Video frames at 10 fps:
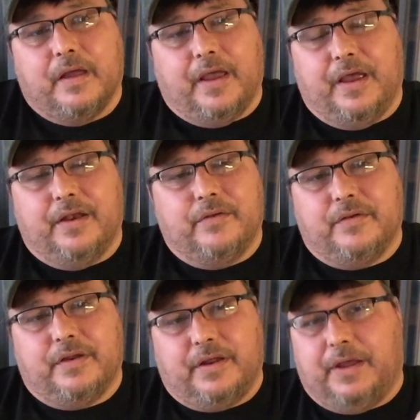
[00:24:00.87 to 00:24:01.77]
and
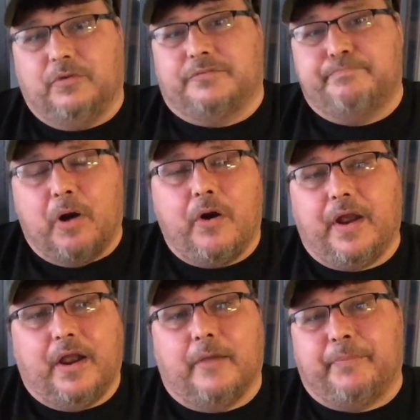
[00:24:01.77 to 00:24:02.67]
he was
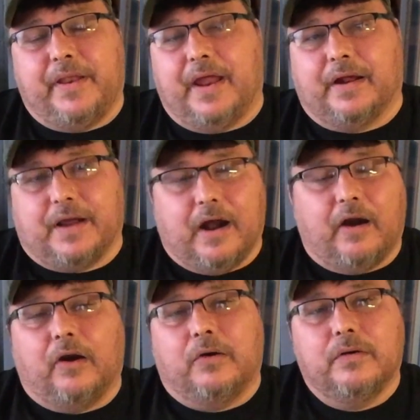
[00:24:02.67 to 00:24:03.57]
burning up in that
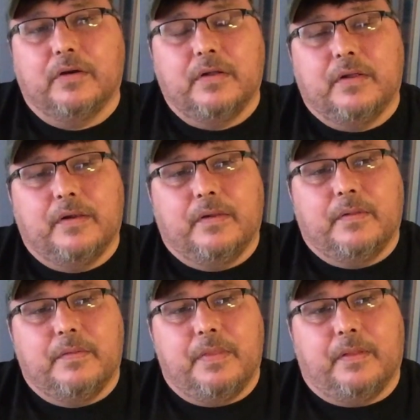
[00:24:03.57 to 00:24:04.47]
car?
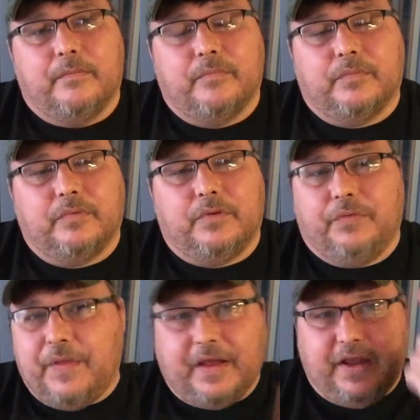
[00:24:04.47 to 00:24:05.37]
You
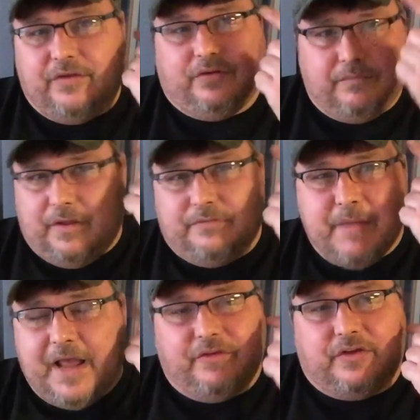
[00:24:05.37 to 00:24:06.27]
think his
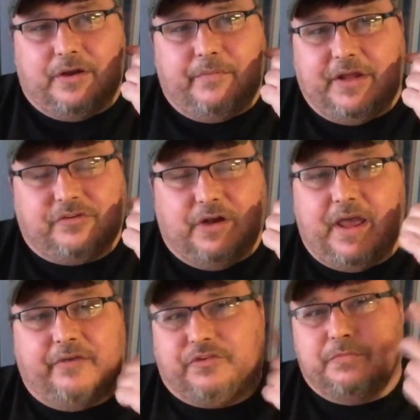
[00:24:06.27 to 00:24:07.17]
mind's he's gonna
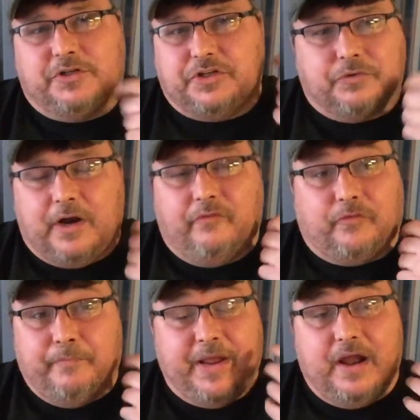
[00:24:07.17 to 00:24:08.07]
have so much adrenaline
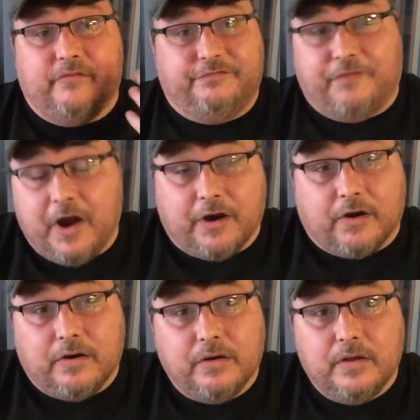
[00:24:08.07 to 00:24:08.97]
from being on
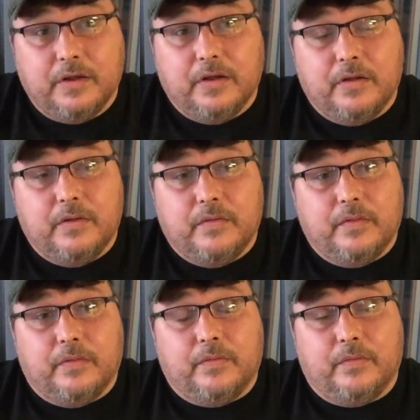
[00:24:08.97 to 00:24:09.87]
fire?
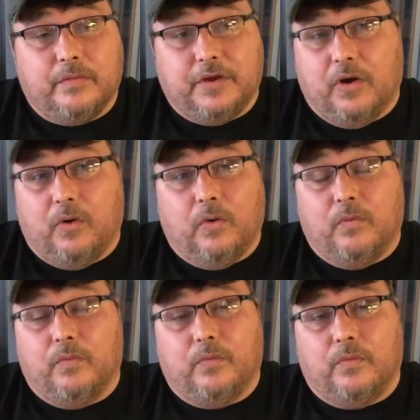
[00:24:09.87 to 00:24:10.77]

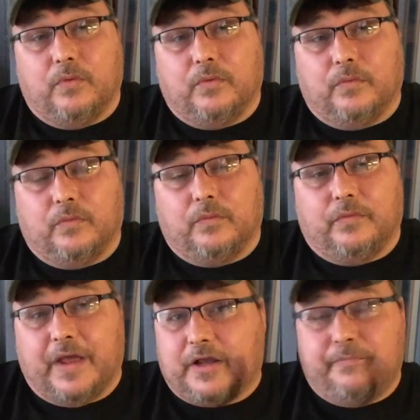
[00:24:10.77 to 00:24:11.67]

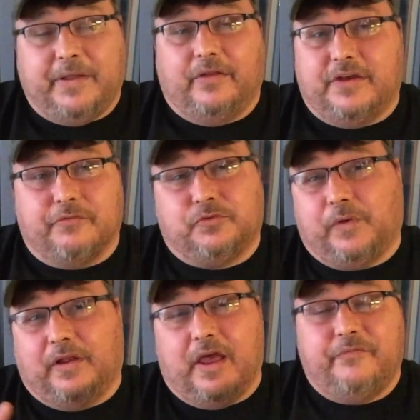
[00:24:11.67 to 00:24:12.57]
That could be the difference
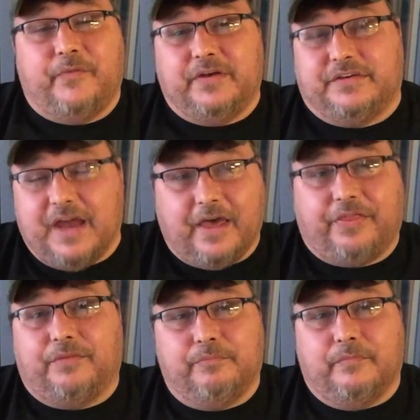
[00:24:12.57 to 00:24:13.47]
between life and
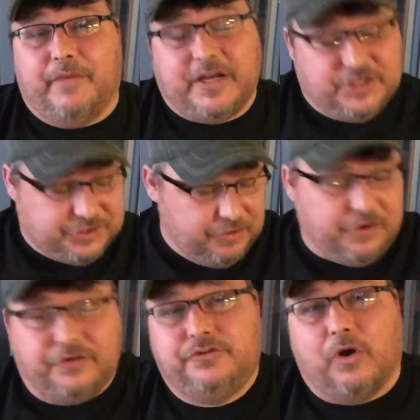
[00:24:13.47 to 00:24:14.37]
death. Making sure
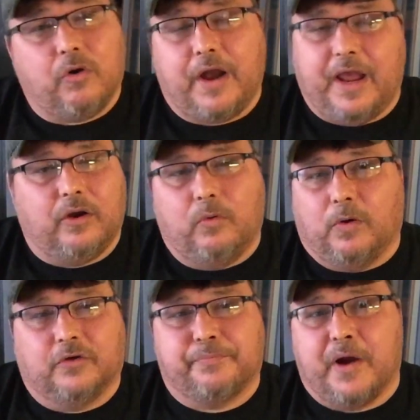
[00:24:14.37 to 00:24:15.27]
your door handle
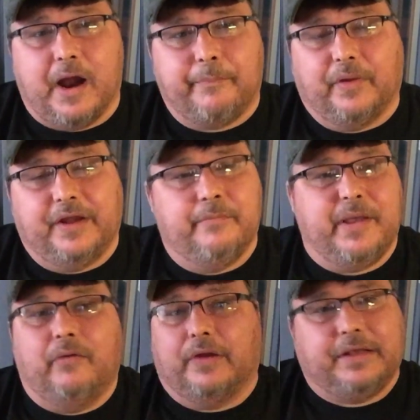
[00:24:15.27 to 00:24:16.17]
works properly to be
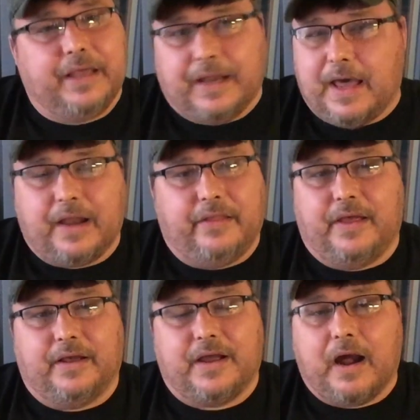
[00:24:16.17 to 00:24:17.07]
able to get out of
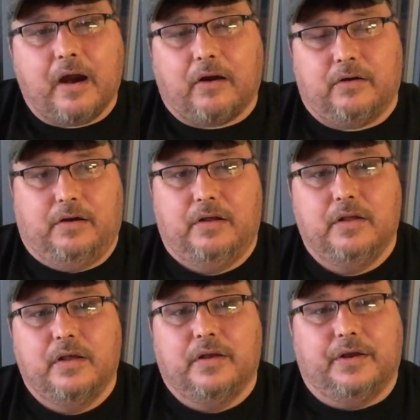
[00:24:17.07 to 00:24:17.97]
that car.
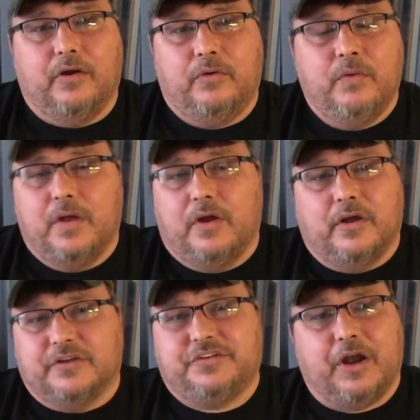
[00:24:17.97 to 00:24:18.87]

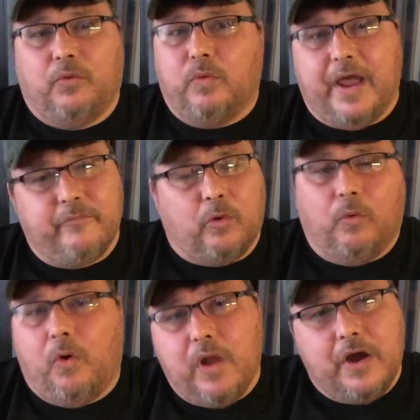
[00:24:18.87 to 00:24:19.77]
Instead of having to
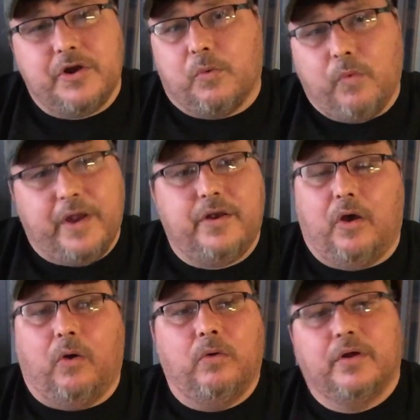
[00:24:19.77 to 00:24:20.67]
roll down your
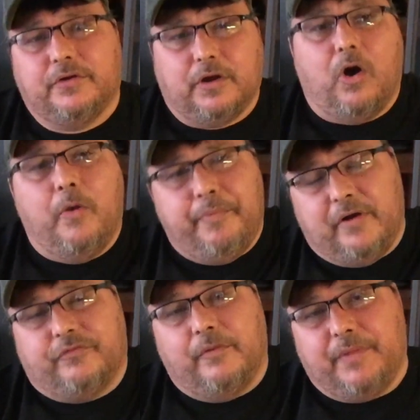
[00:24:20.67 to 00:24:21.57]
window to open
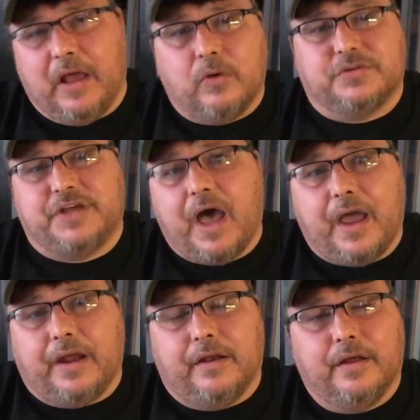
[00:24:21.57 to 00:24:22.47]
it from the
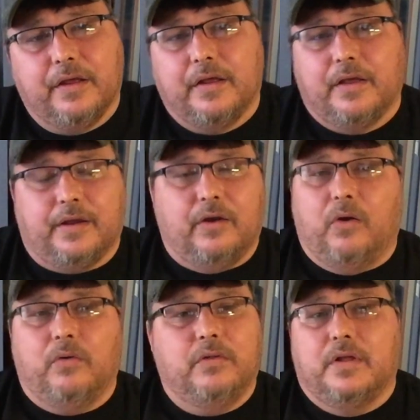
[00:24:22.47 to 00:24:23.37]
outside.
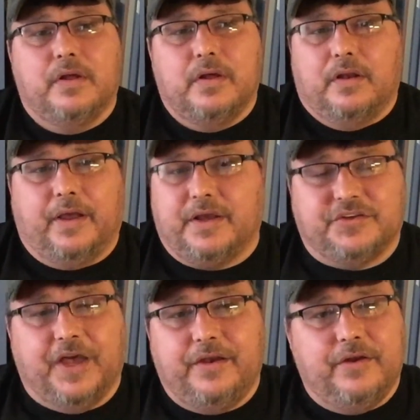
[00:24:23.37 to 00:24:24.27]
Like I
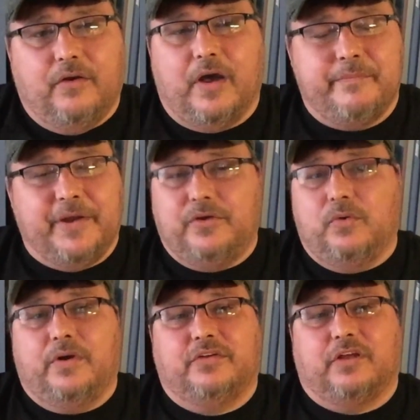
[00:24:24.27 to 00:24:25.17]
said, I've been
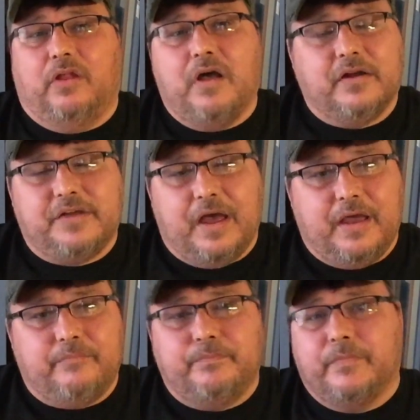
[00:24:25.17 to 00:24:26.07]
doing this a long
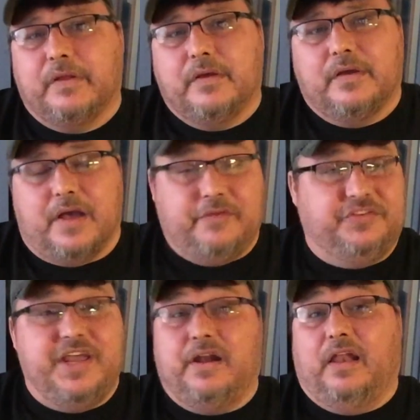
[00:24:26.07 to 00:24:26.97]
time. I've
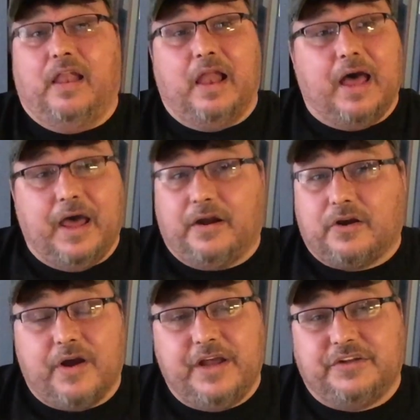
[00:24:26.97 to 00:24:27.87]
seen a lot of
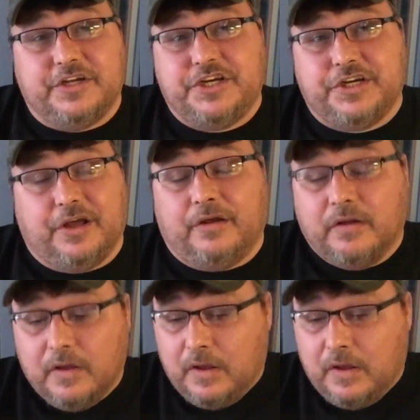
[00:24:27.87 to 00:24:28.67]
crazy shit.